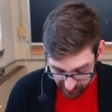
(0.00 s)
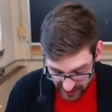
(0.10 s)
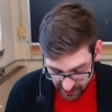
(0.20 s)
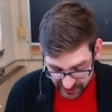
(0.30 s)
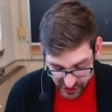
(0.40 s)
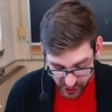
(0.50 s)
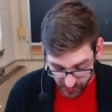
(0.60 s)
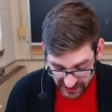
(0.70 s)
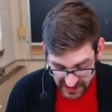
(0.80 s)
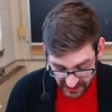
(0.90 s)
we were to
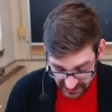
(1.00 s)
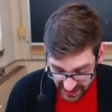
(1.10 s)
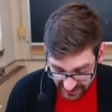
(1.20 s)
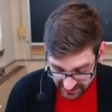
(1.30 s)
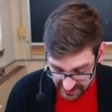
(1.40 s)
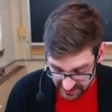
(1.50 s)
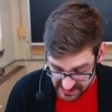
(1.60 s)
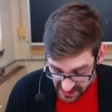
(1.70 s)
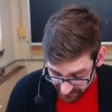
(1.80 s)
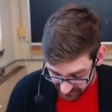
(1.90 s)
treat light
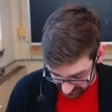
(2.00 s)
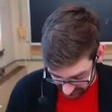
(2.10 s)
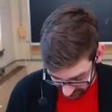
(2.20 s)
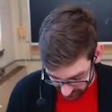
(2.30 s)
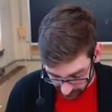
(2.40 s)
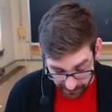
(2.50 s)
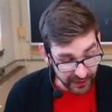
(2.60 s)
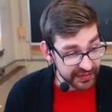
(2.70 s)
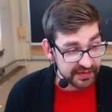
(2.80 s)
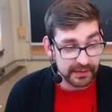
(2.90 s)
differently, or
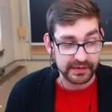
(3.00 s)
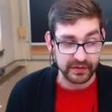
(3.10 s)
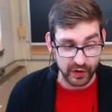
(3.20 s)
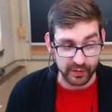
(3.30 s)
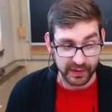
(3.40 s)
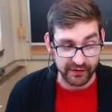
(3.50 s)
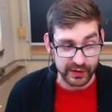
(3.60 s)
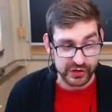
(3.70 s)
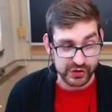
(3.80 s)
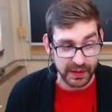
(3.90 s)
excuse me, if we
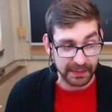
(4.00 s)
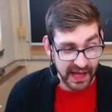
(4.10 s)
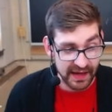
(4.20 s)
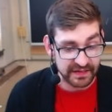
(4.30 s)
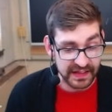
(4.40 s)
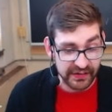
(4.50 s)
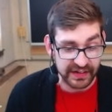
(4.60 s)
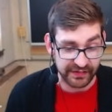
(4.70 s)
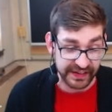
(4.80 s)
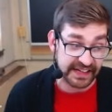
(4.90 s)
were to treat Planck's
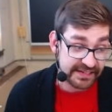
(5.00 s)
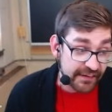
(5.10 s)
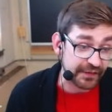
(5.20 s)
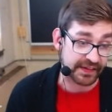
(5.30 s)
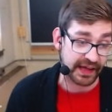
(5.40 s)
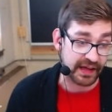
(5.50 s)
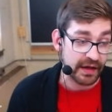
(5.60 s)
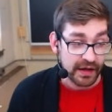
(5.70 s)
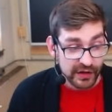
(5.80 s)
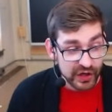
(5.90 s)
theory of light differently,
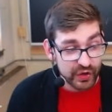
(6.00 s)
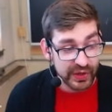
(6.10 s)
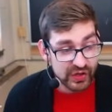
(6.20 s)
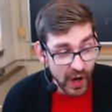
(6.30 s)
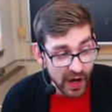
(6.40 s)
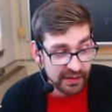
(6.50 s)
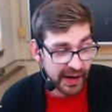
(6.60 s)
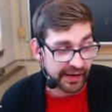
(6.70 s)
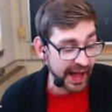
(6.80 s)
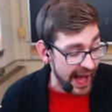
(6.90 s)
could we talk
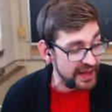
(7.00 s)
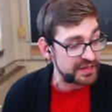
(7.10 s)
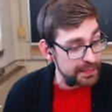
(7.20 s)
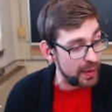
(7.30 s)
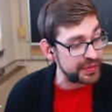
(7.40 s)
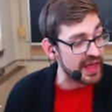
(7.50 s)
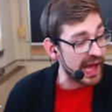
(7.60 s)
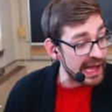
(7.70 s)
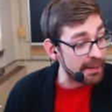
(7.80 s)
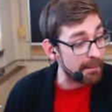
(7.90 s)
about it as both
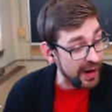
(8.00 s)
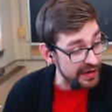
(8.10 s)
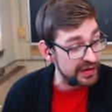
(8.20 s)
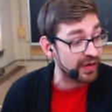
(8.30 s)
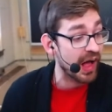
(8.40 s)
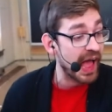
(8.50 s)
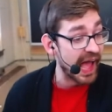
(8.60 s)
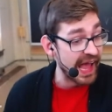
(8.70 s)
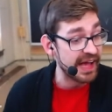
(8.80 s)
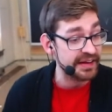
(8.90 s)
a particle
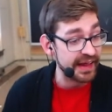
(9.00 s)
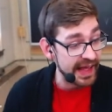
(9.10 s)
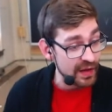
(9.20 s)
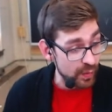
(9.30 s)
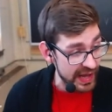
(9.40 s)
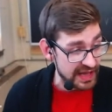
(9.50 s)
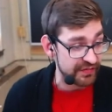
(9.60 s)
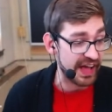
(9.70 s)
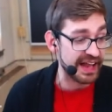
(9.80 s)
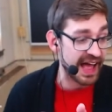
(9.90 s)
and a
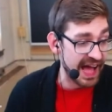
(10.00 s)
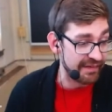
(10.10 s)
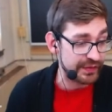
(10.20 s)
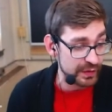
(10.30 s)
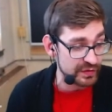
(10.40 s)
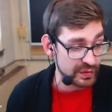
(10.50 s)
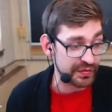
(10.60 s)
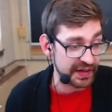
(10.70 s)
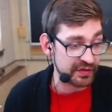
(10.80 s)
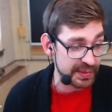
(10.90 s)
wave and have those two
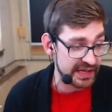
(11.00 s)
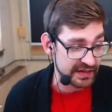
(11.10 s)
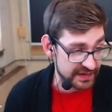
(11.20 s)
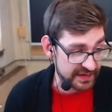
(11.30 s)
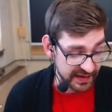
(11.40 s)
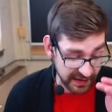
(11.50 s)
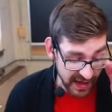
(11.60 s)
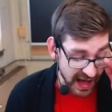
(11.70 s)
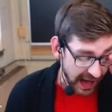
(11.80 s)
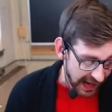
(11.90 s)
things be consistent?
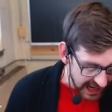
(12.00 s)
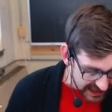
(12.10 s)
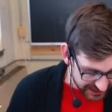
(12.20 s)
I